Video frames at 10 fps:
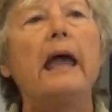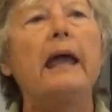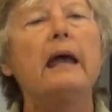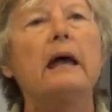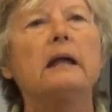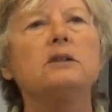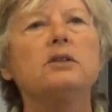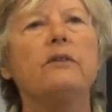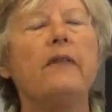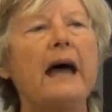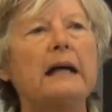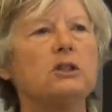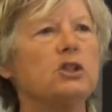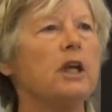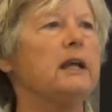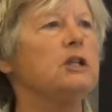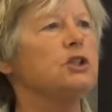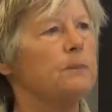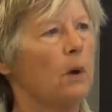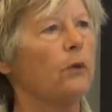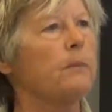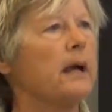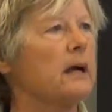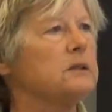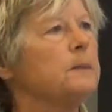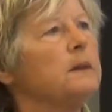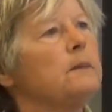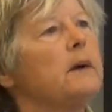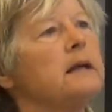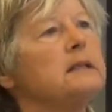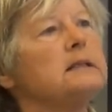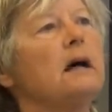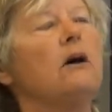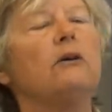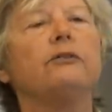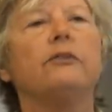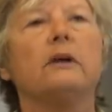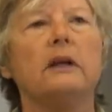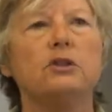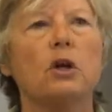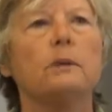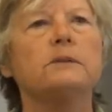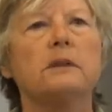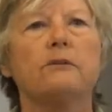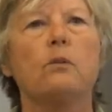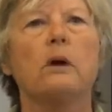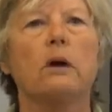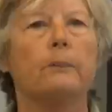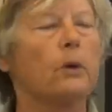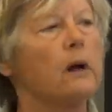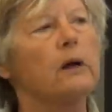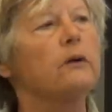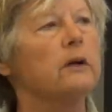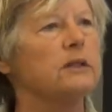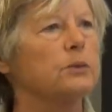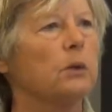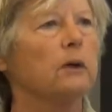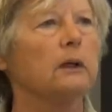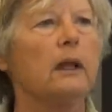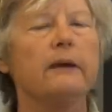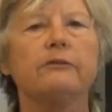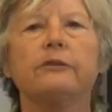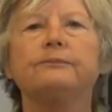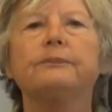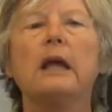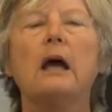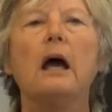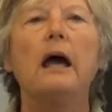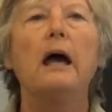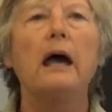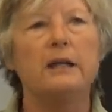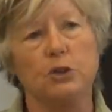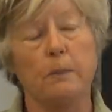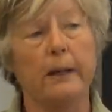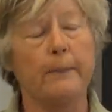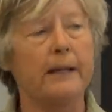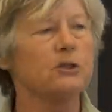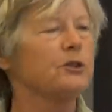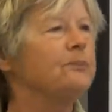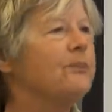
And that changed both my husband and myself in terms of what our priorities were in life, as you might imagine.